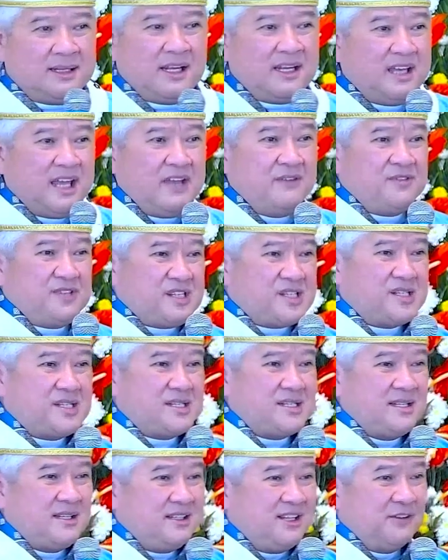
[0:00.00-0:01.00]
The
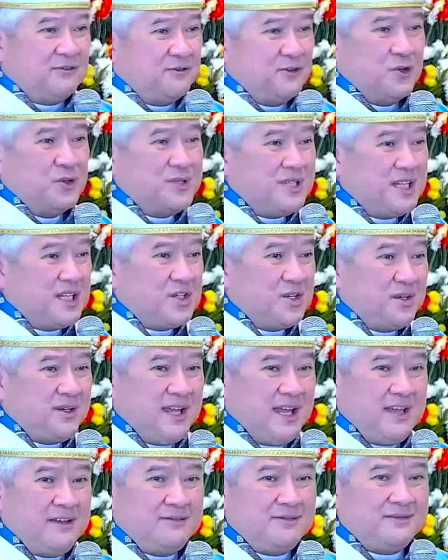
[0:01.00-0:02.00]
gifts, the food that you
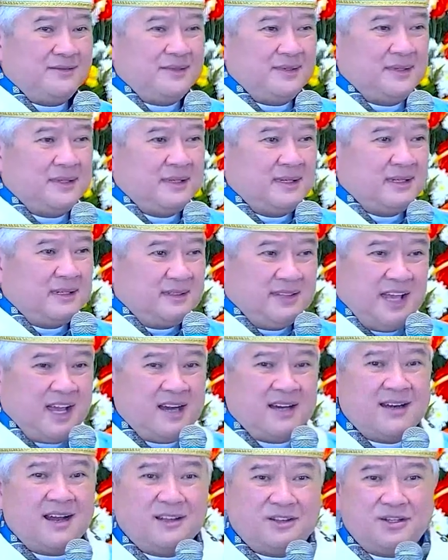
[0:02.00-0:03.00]
give, they
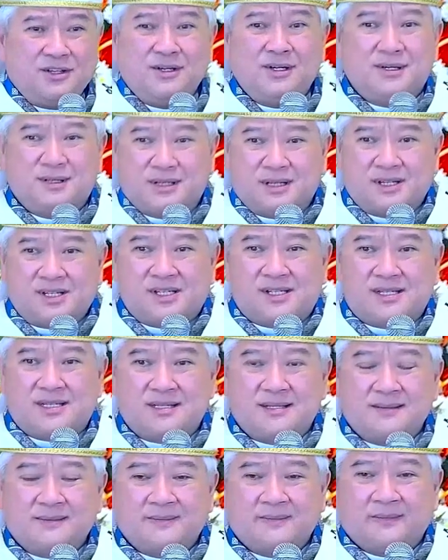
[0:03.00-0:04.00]
are not
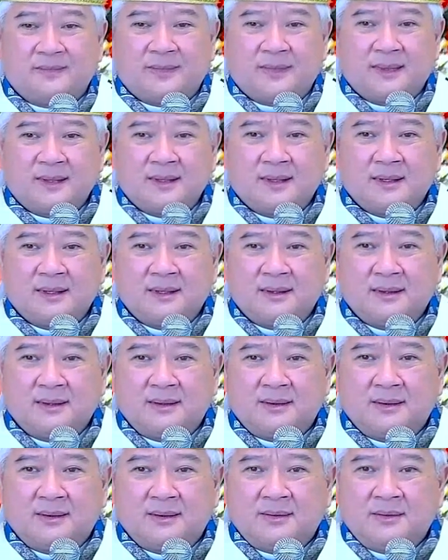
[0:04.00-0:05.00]
yours.
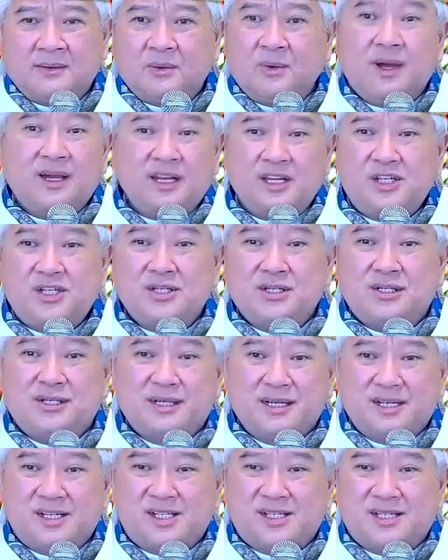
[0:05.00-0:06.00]
What is
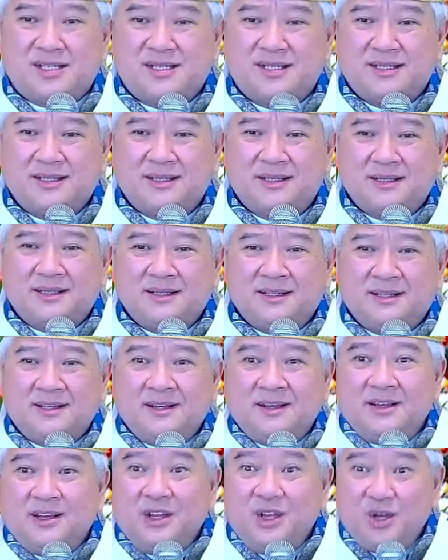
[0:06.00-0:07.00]
yours?
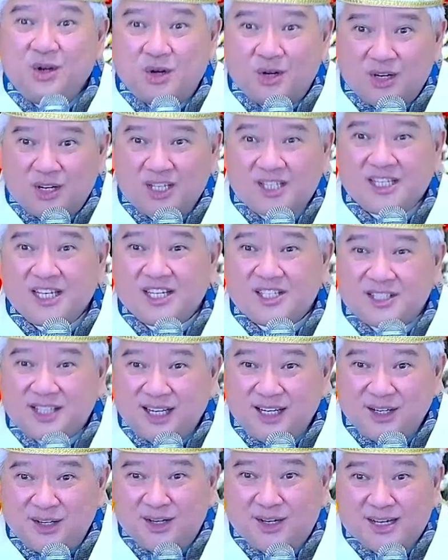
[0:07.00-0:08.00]
Yours is
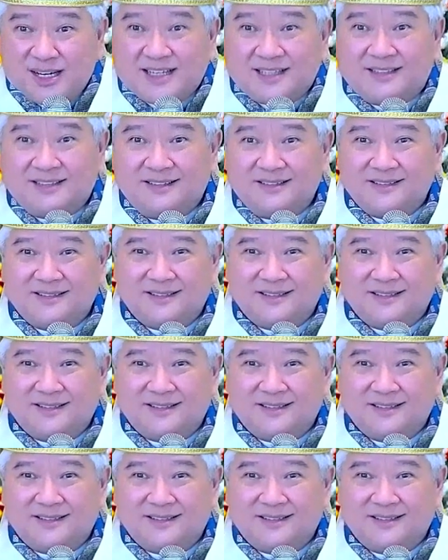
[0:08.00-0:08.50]
the Lord.